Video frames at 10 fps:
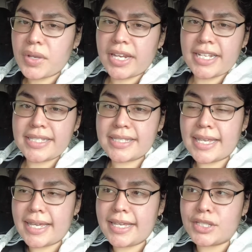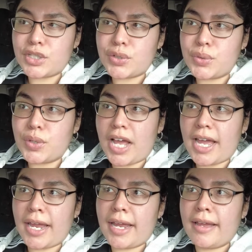can I say, dude?
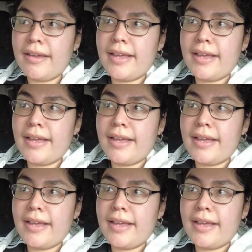Oh